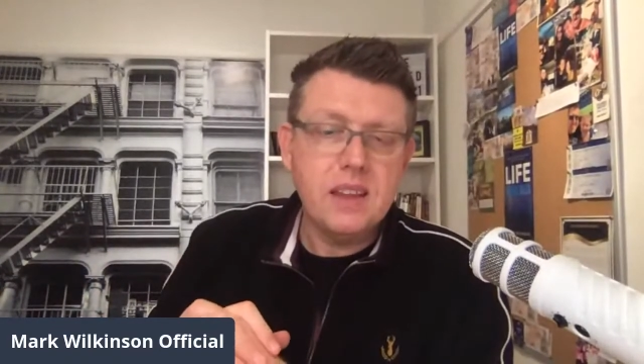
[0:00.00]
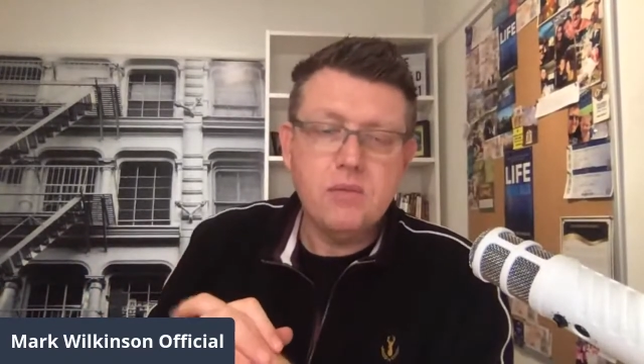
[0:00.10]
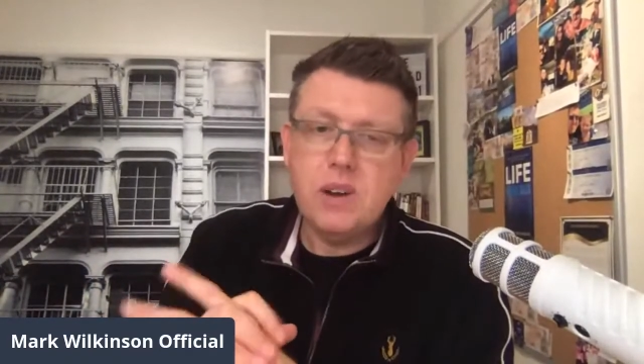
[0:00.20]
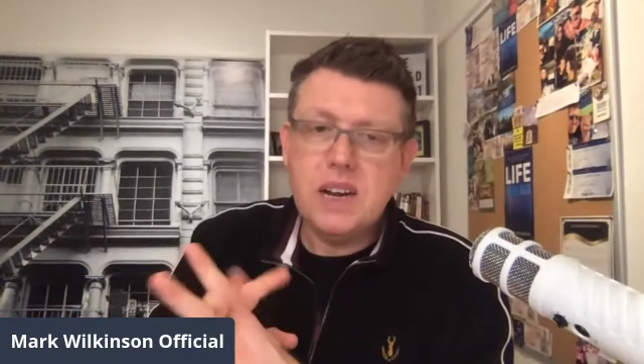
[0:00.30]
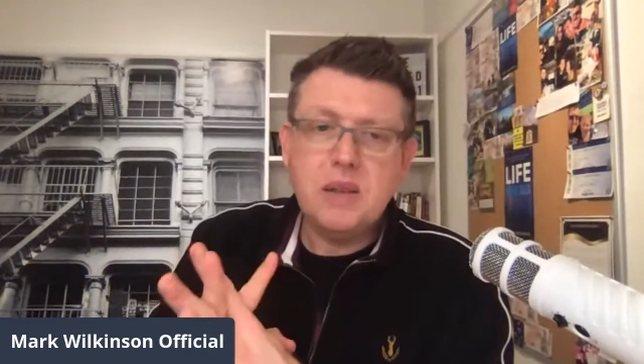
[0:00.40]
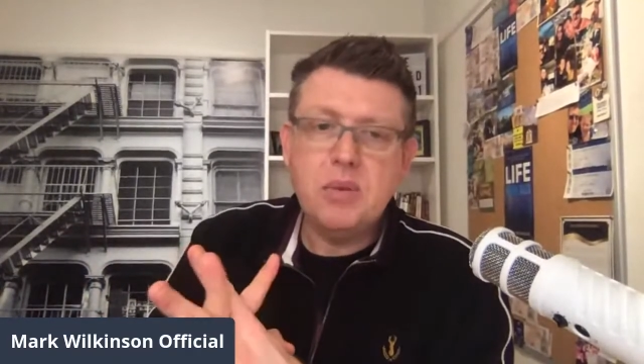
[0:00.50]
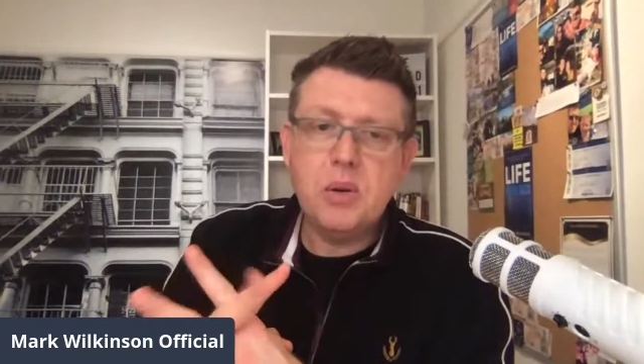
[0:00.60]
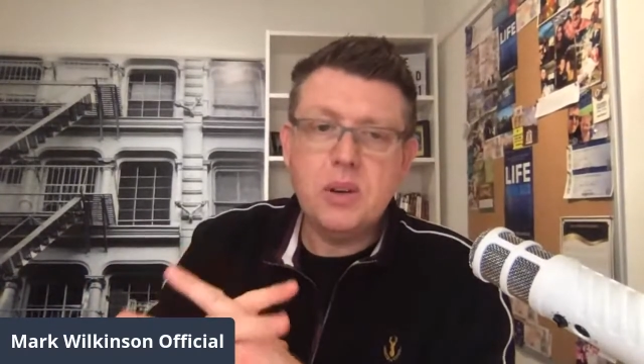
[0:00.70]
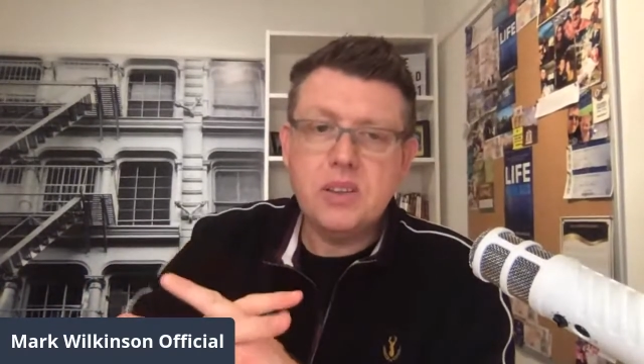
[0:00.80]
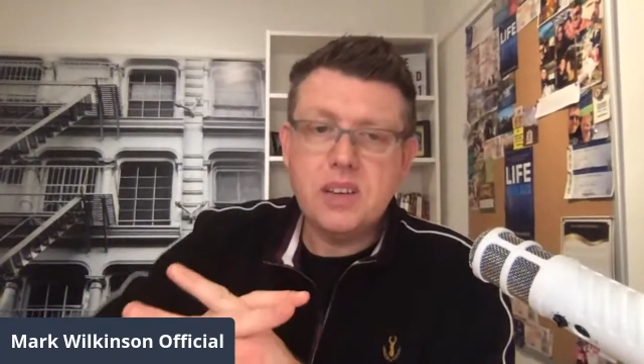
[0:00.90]
Really
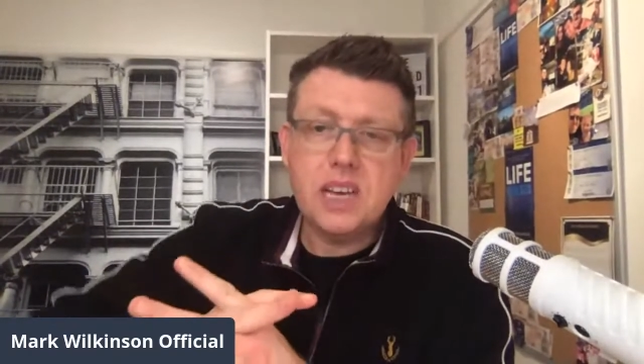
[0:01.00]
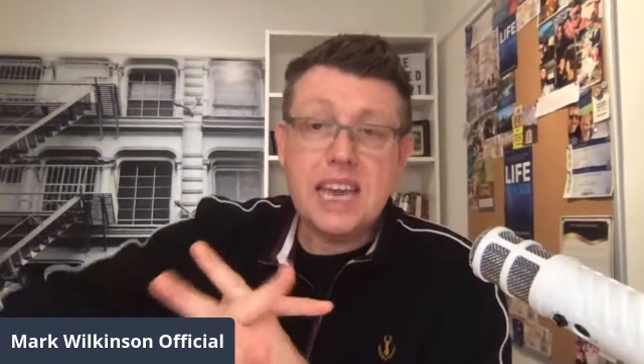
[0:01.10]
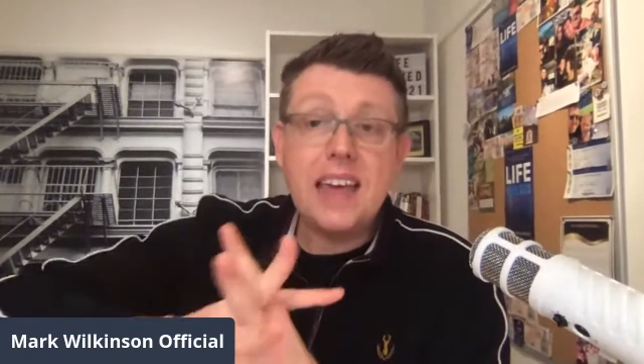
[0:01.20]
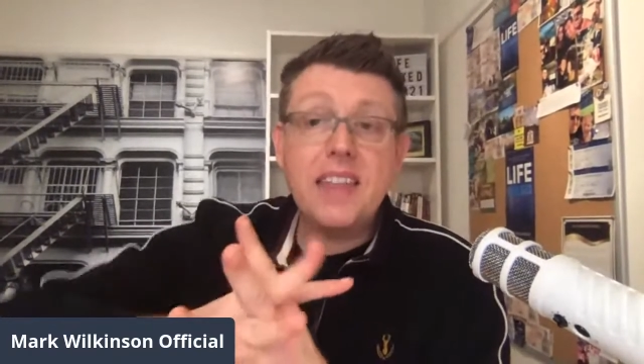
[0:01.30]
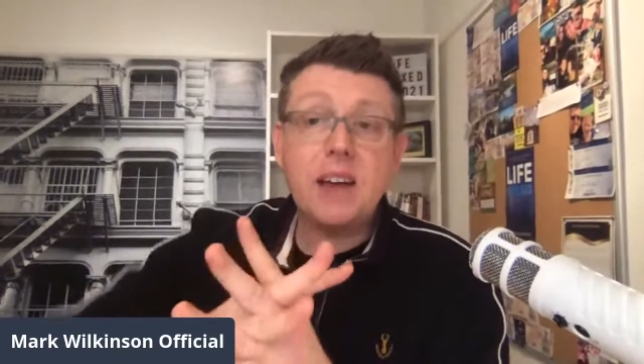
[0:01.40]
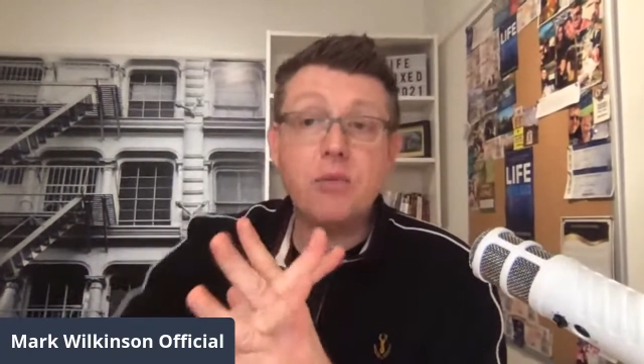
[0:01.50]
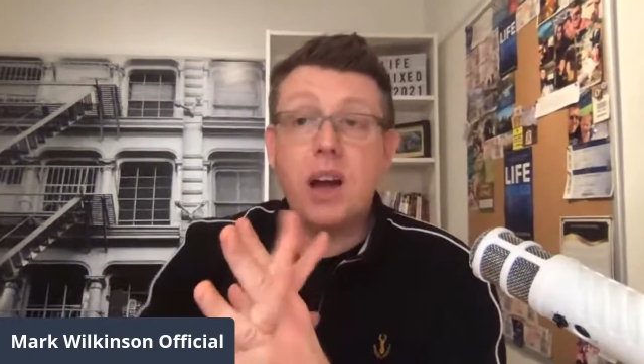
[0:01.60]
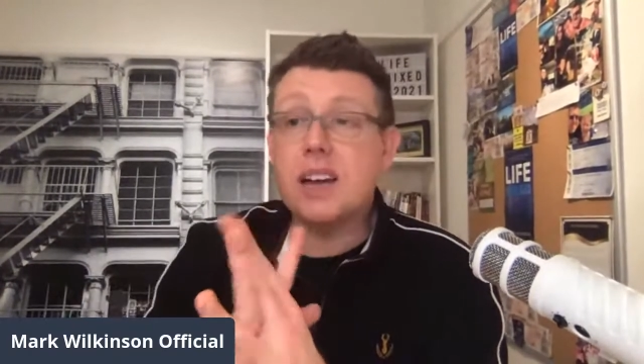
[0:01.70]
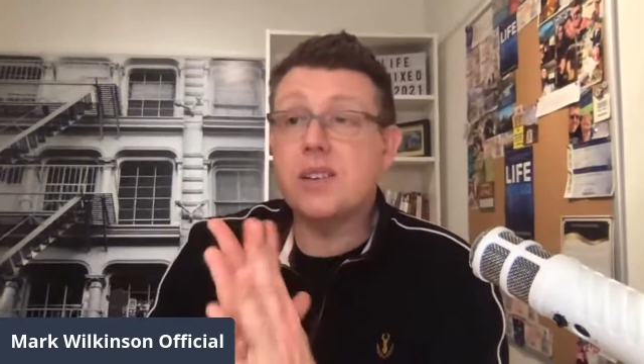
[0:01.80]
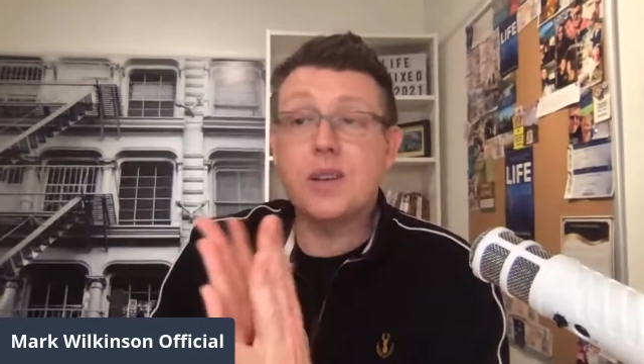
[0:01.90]
important to get that
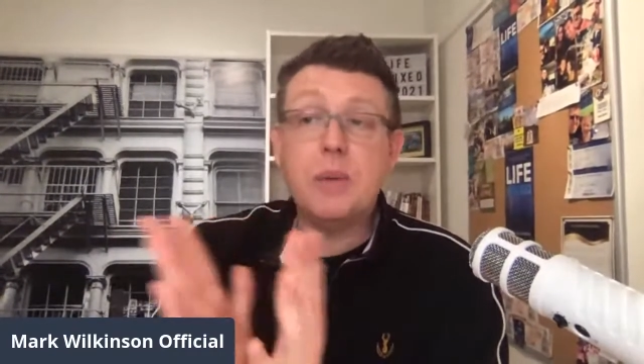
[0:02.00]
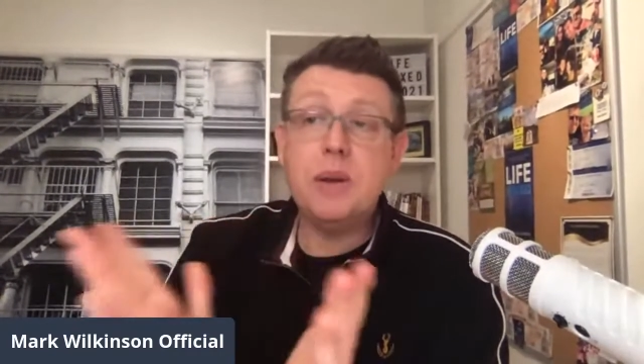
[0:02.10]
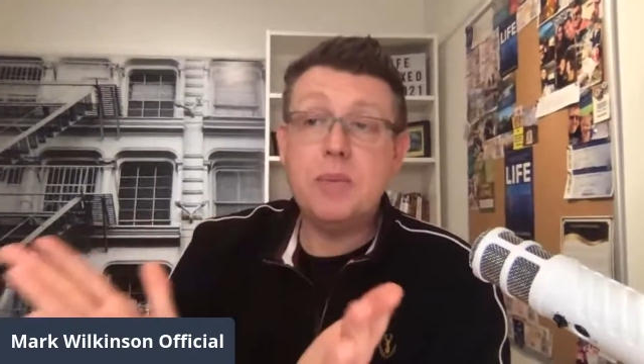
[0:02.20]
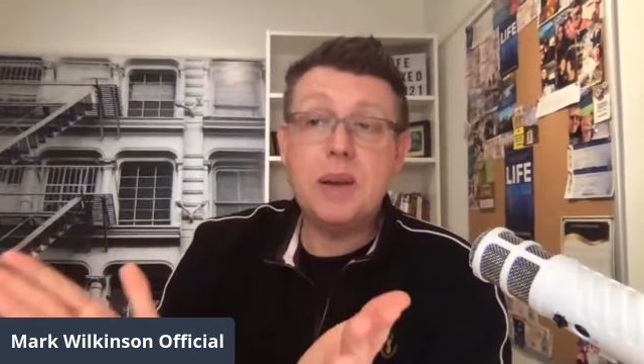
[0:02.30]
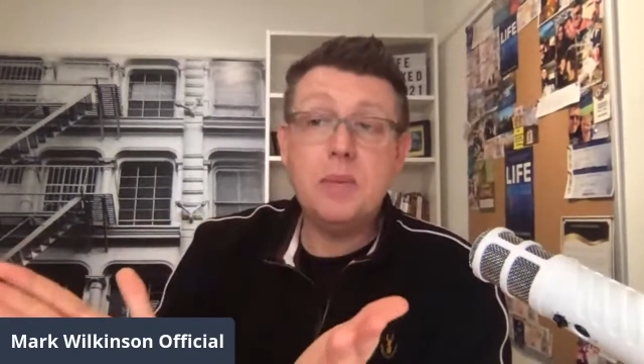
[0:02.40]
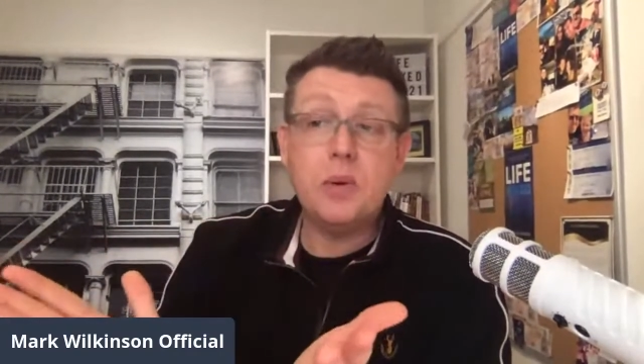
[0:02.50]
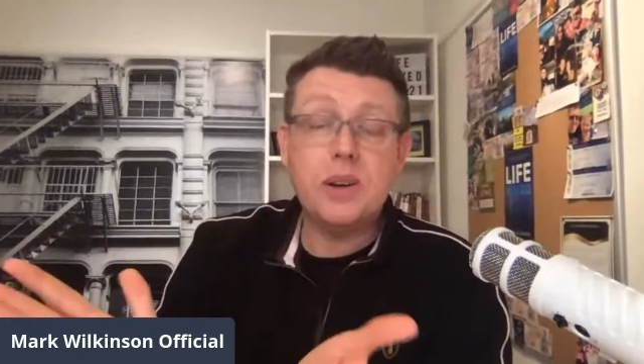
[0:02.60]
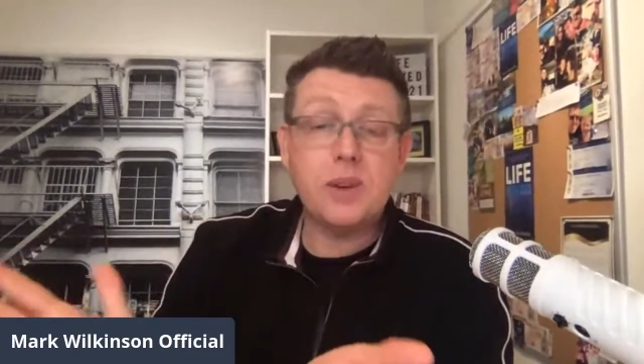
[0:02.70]
right, because so many people